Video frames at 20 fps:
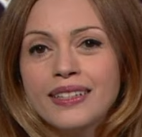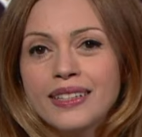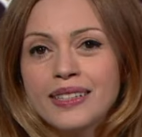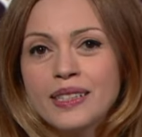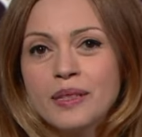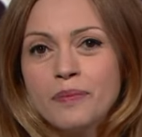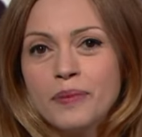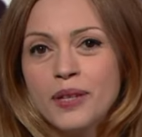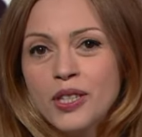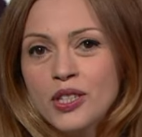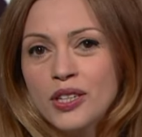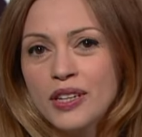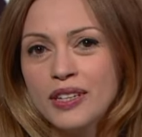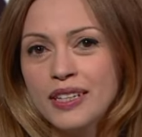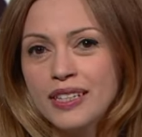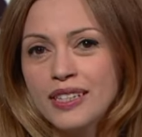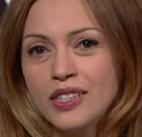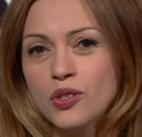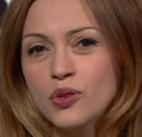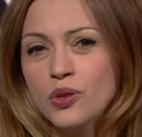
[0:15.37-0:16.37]
exhibition
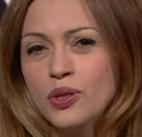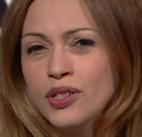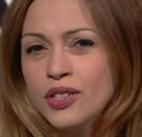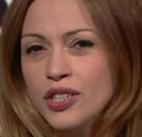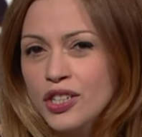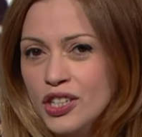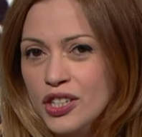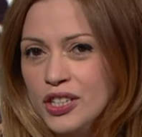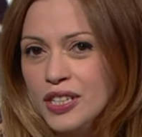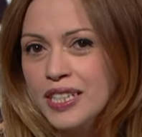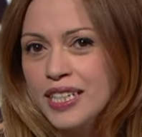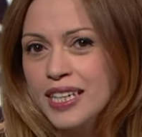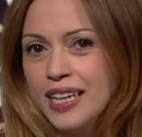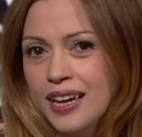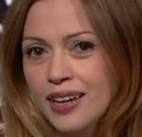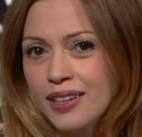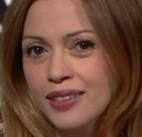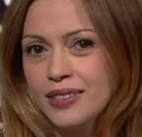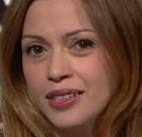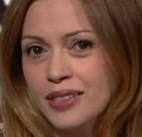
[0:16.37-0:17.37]
is traditionally
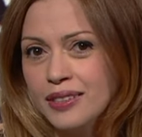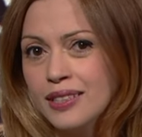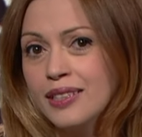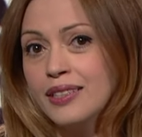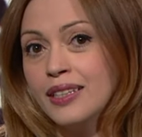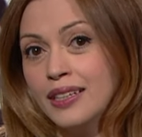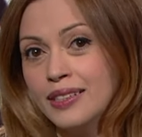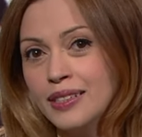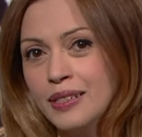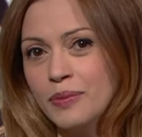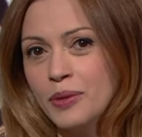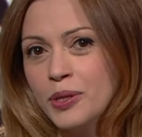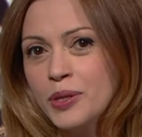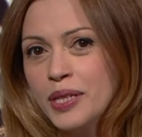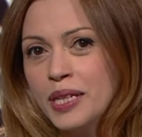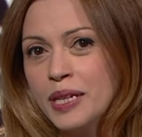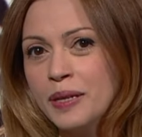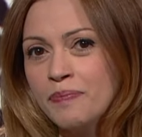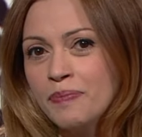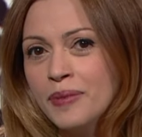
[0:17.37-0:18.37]
held at the London
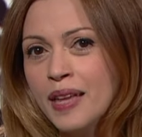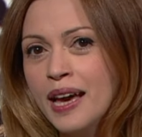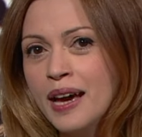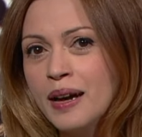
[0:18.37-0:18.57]
Museum.